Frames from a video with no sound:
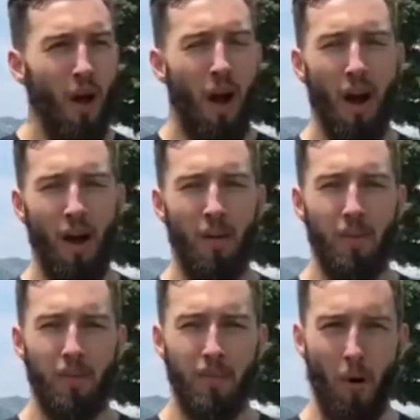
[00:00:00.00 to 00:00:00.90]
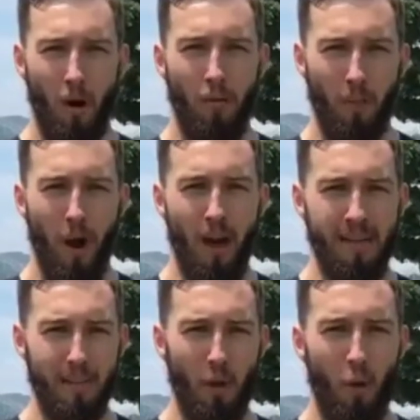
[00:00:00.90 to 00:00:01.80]
part of your
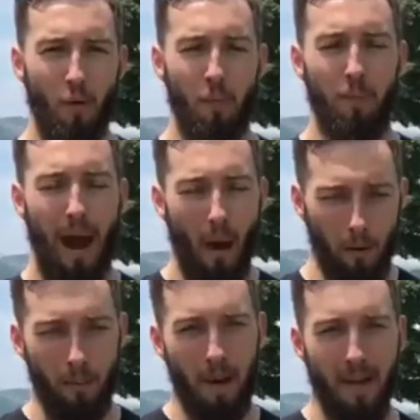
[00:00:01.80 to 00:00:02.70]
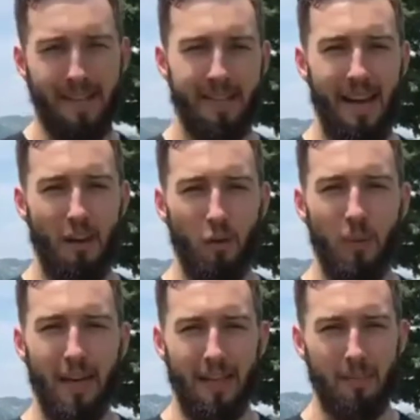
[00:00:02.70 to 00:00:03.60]
body is being overpowered by that tight
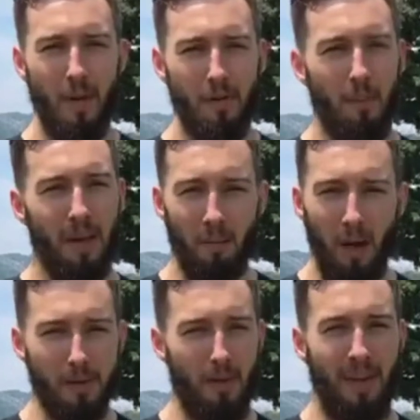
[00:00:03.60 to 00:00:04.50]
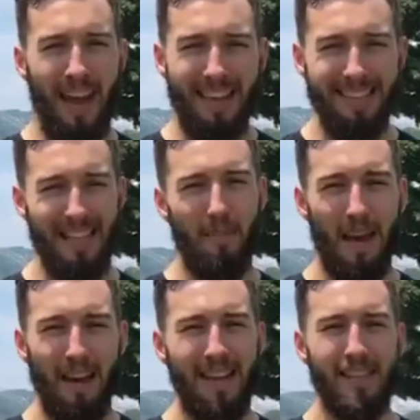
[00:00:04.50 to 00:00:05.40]
glute medius muscle, big muscle in that IT
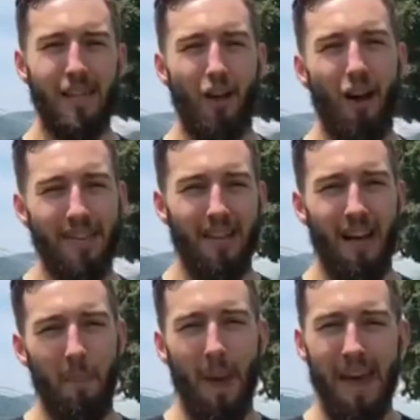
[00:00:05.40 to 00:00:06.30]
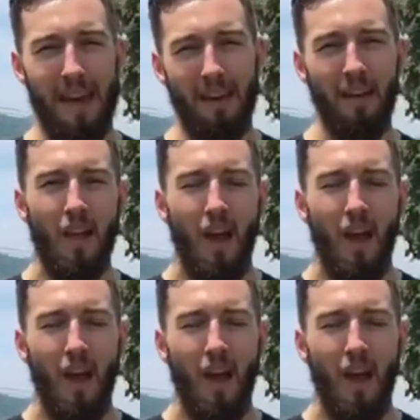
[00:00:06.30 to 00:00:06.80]
band, it's going to cause a lot of pain.